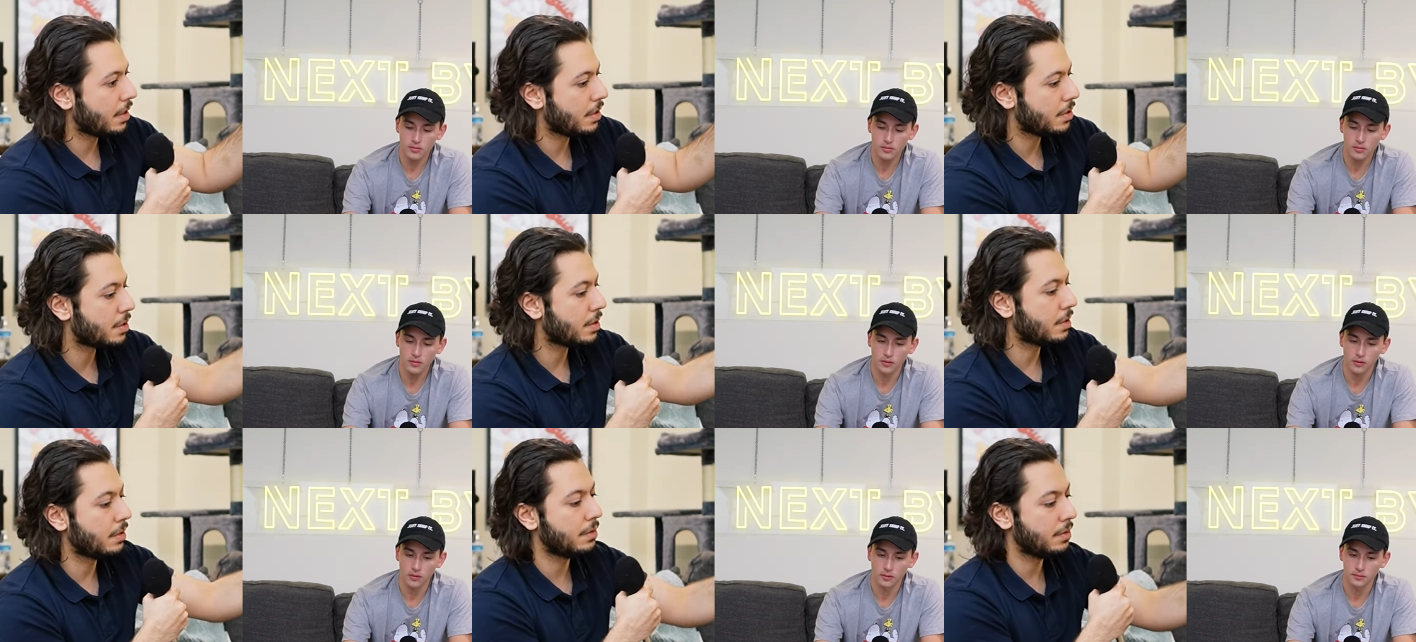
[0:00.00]

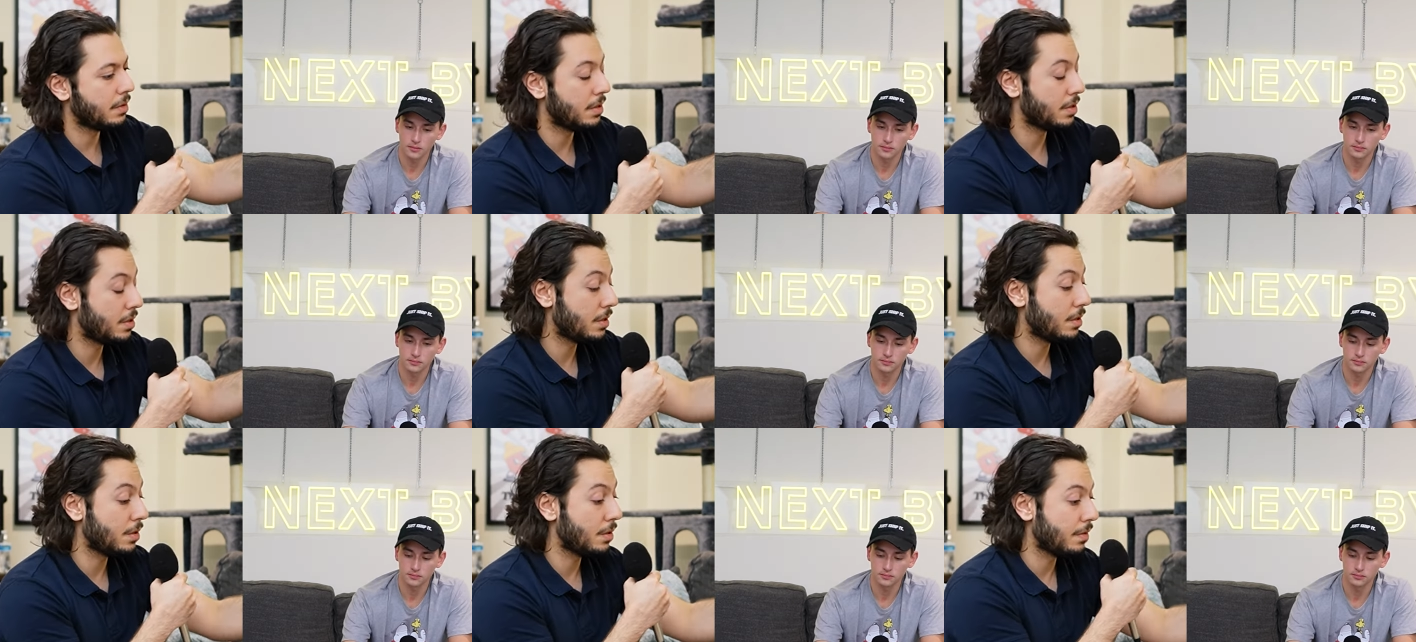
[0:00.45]
Speaker 1: Institute,
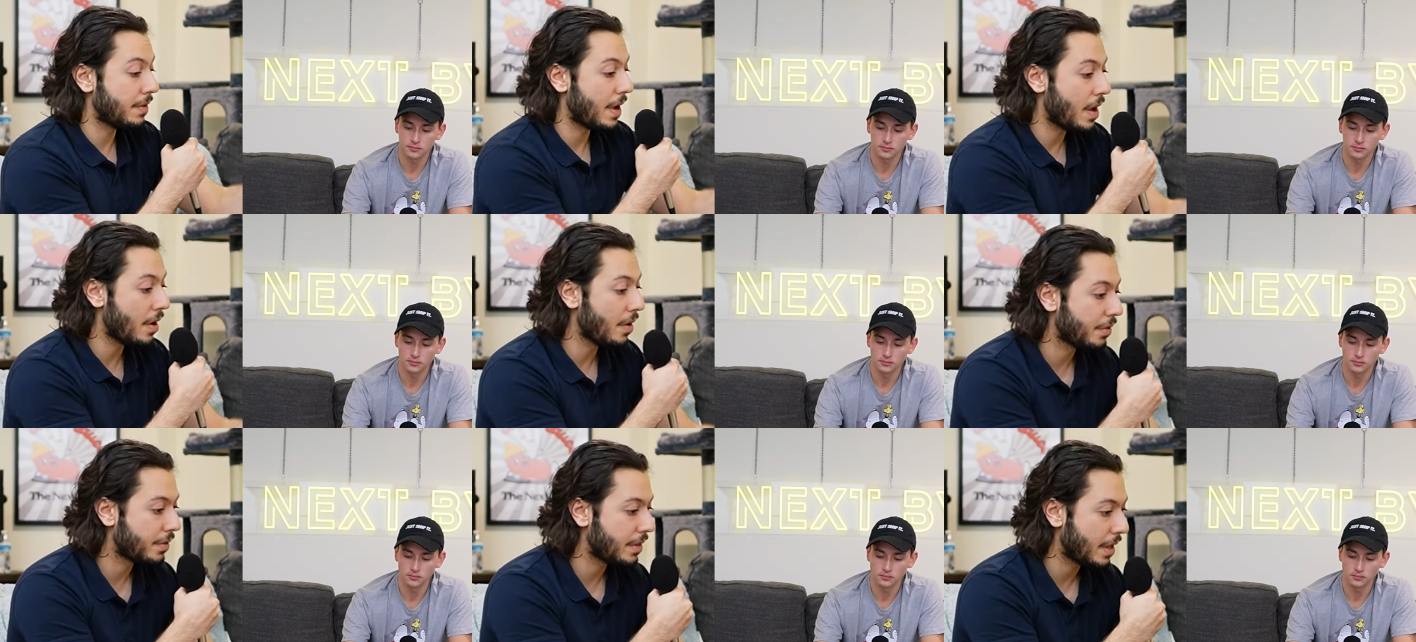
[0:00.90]
Institute of
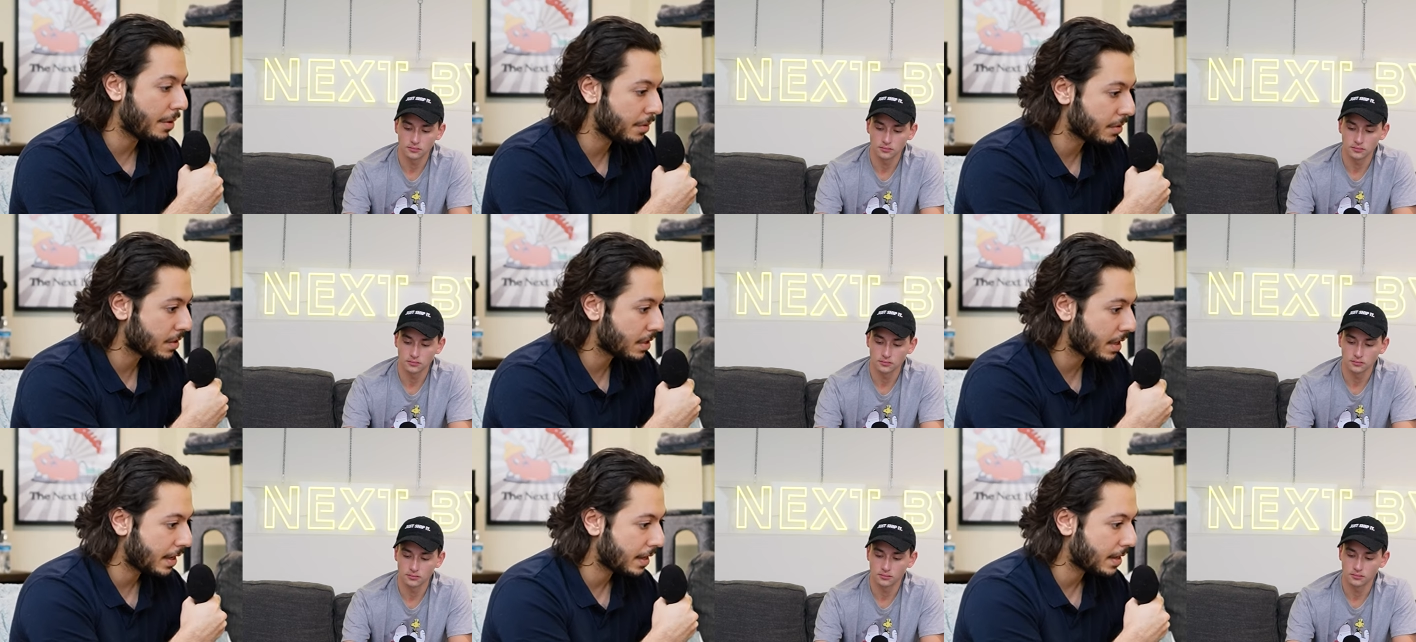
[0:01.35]
Health that
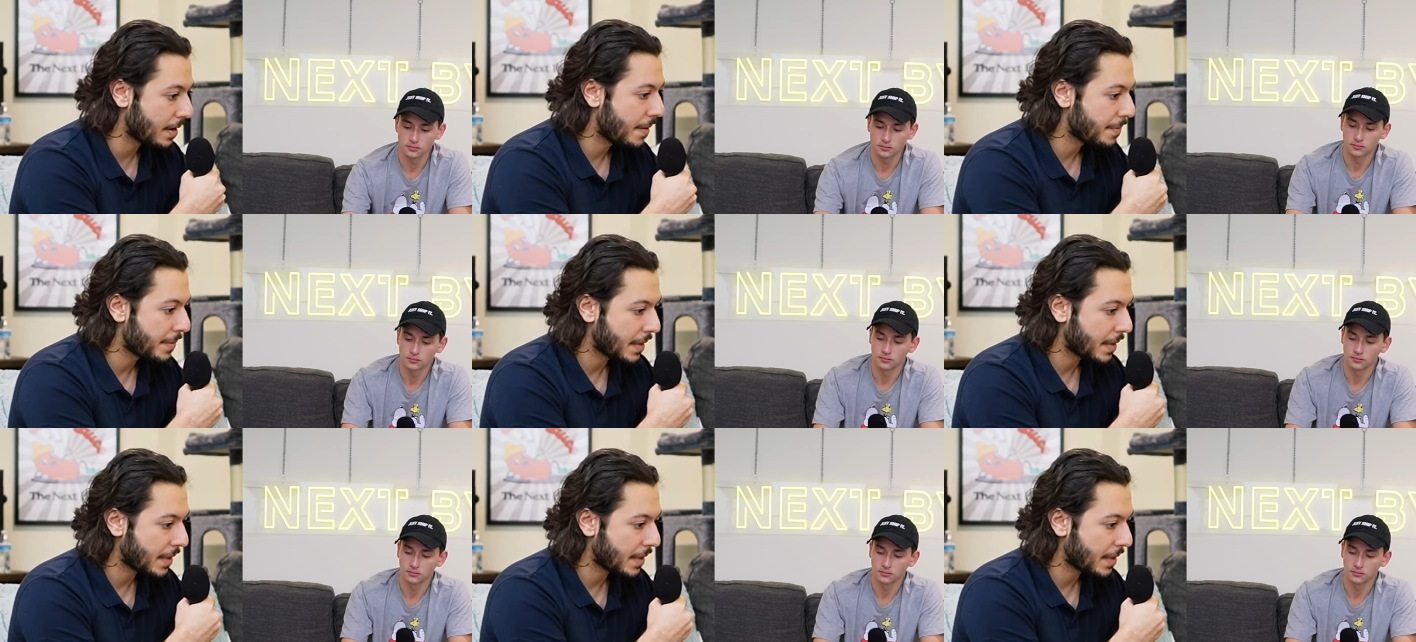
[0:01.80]
was like,